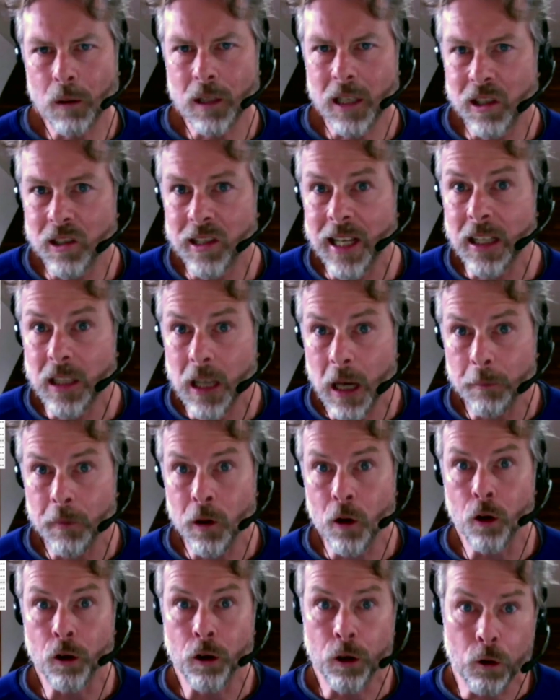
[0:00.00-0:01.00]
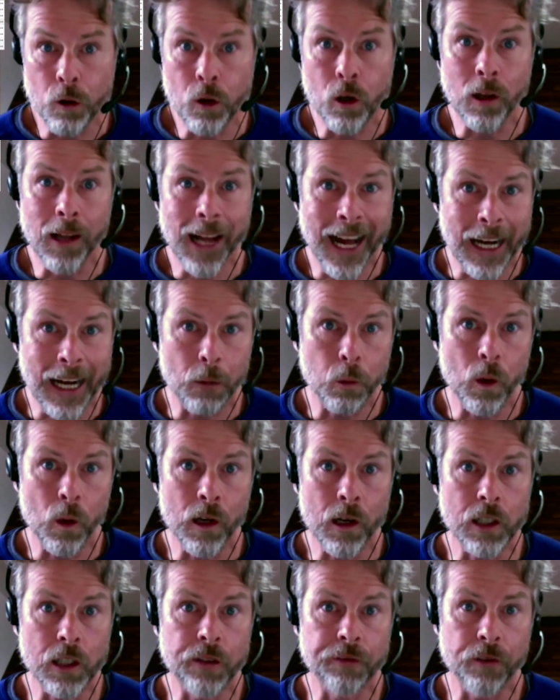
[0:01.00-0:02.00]
to set up your Google
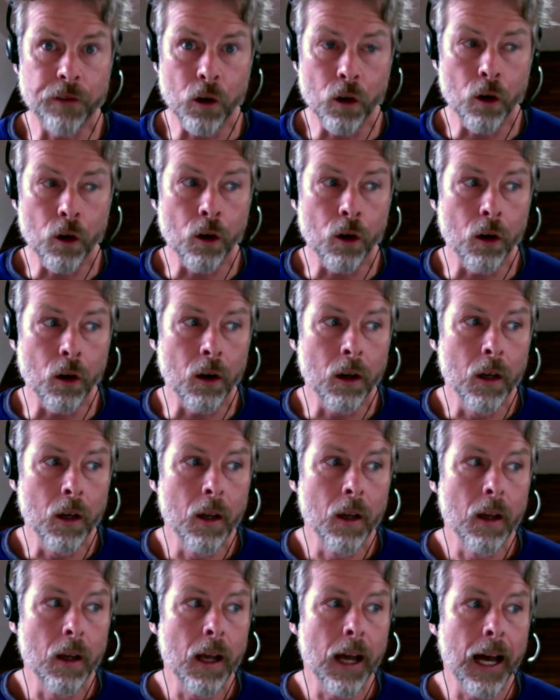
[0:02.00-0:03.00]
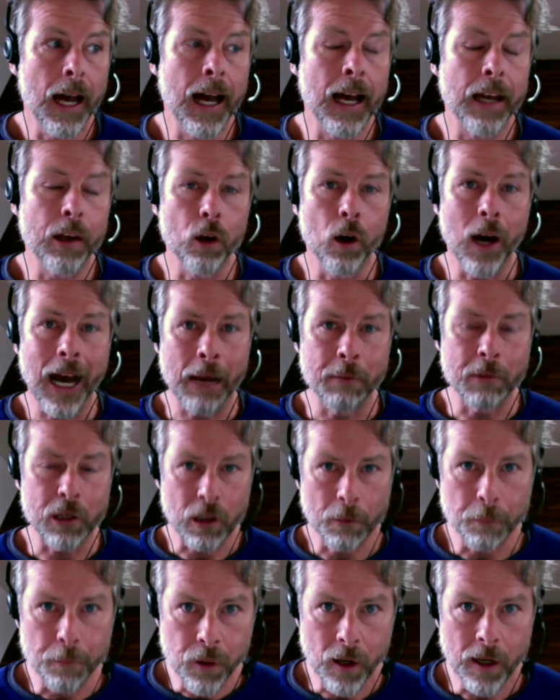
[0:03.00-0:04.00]
AdWords for your
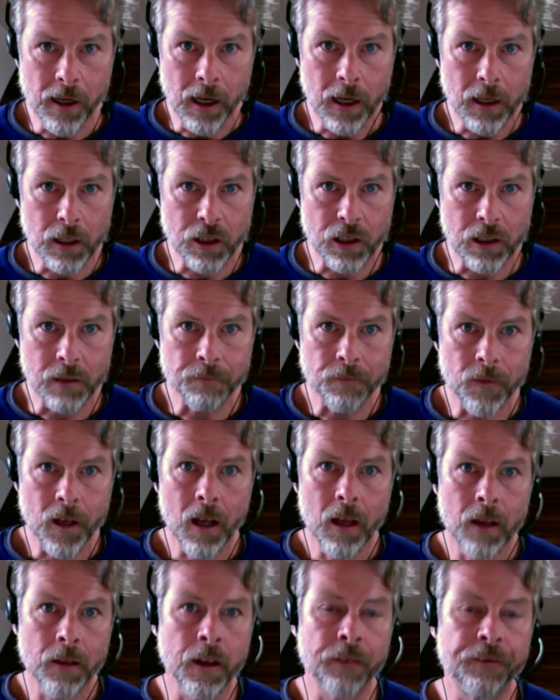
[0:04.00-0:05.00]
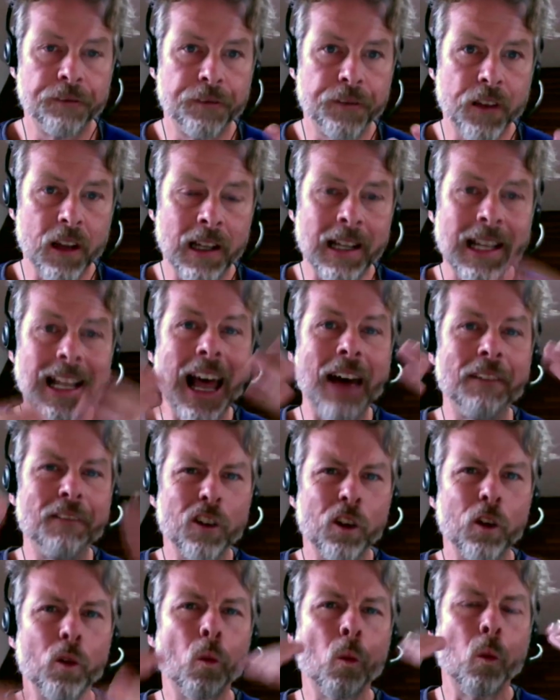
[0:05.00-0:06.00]
Amazon products, the
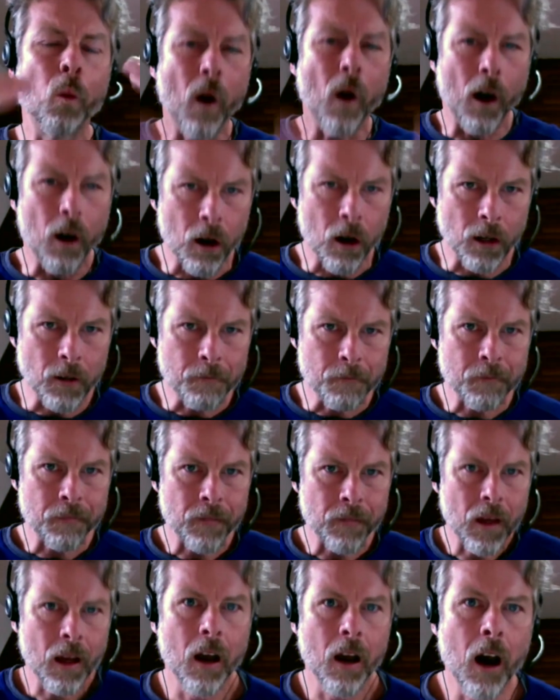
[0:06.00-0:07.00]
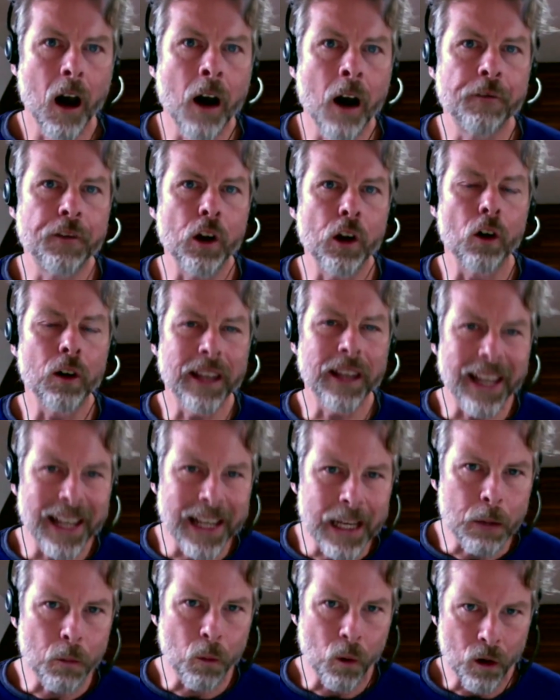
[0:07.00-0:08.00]
level one of your
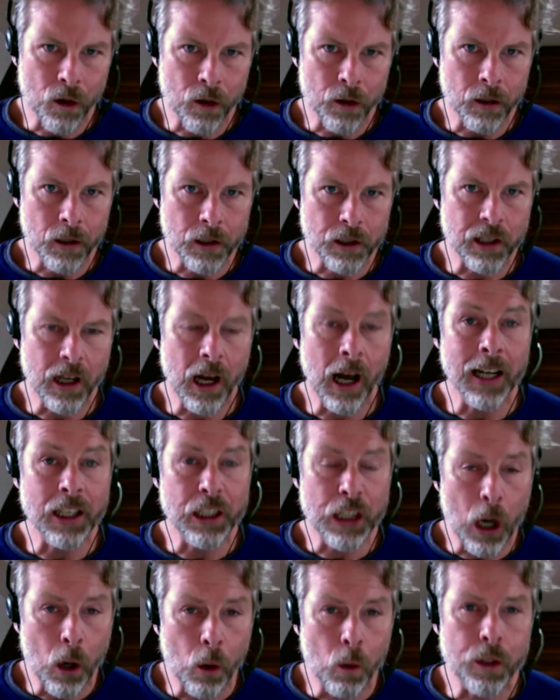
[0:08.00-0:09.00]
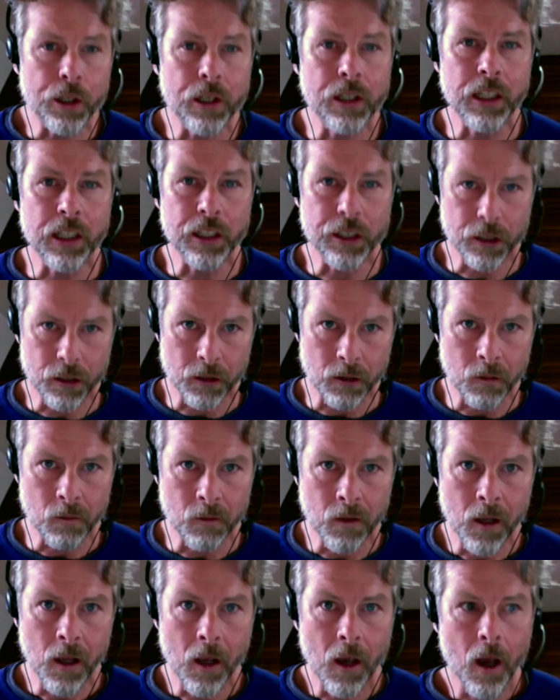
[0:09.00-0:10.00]
keywords that I told you to do
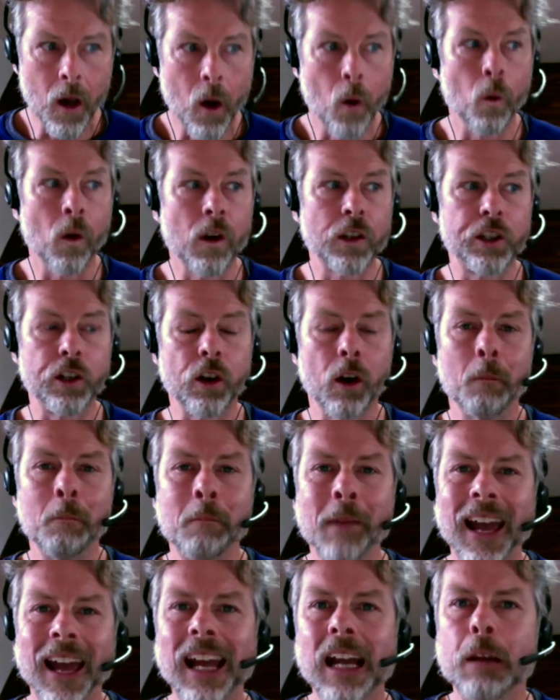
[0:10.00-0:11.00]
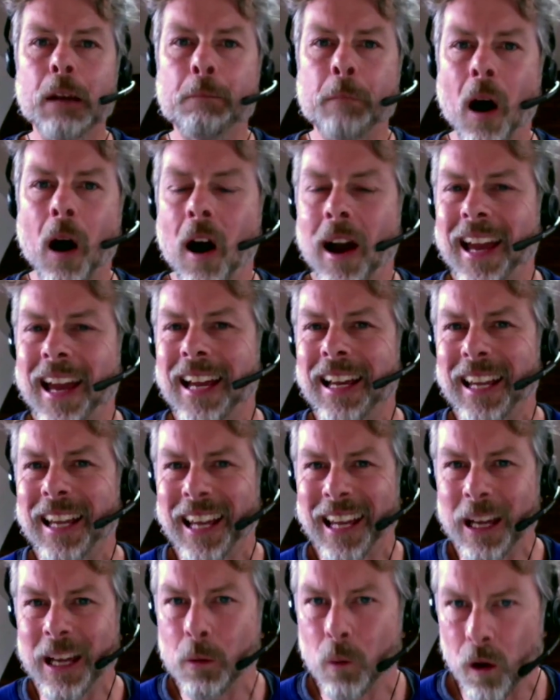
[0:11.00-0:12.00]
was your main buying
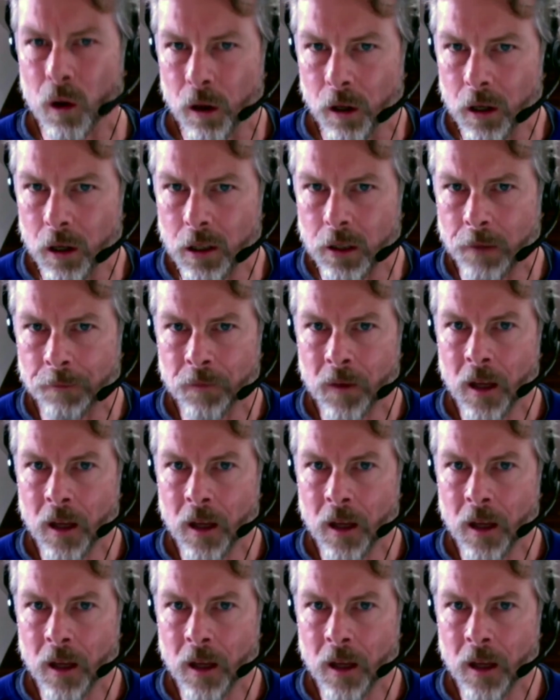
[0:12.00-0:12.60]
keyword